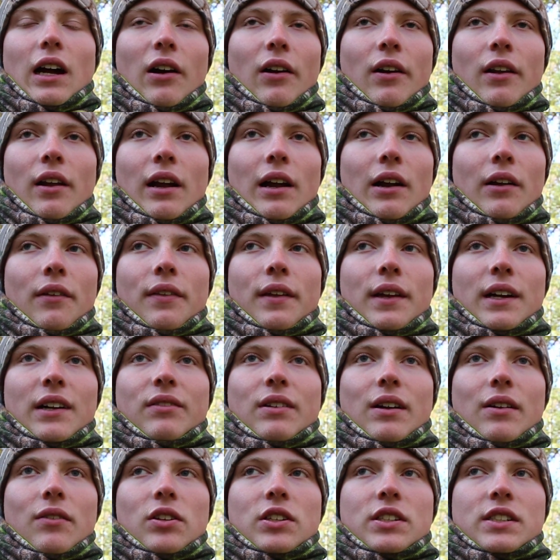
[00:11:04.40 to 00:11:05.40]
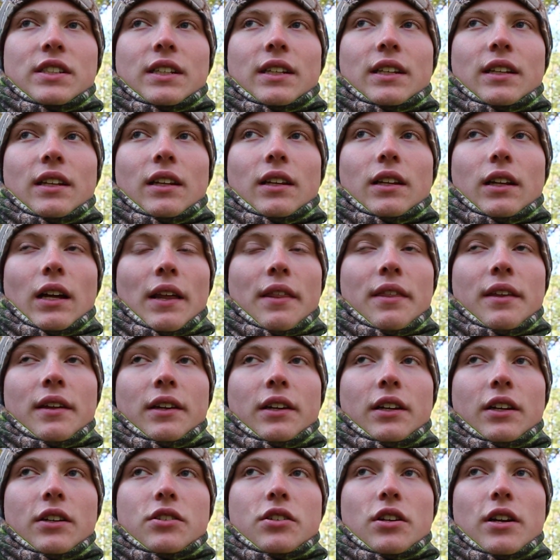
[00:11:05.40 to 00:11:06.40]
I don't think I've ever seen. I think
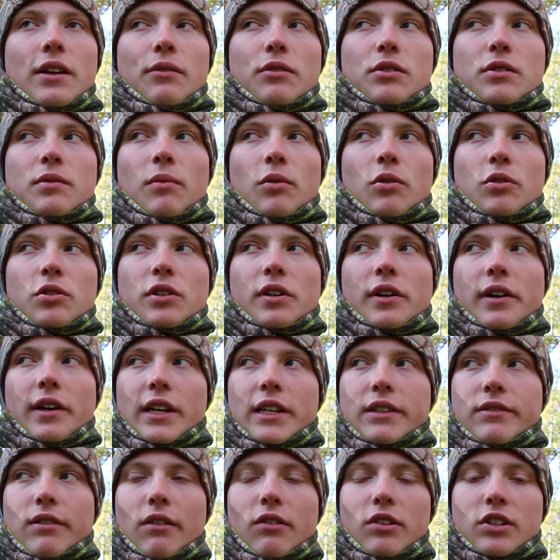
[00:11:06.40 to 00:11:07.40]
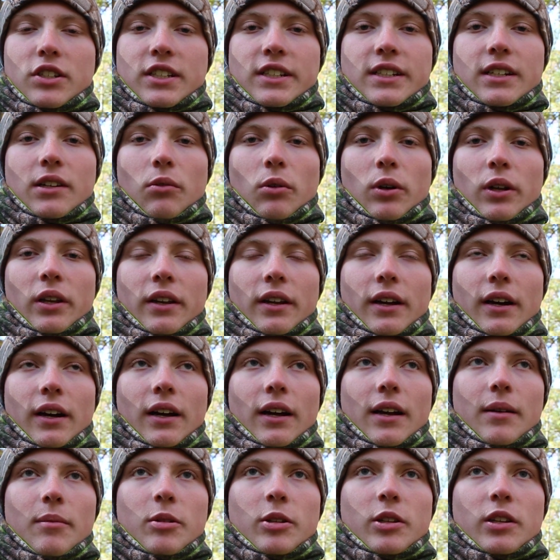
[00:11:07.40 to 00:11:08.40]
yesterday was the most turkeys I've ever seen at one
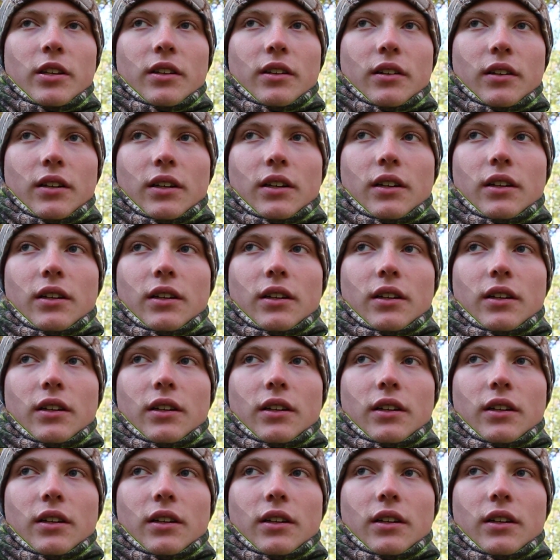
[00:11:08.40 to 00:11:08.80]
time, and then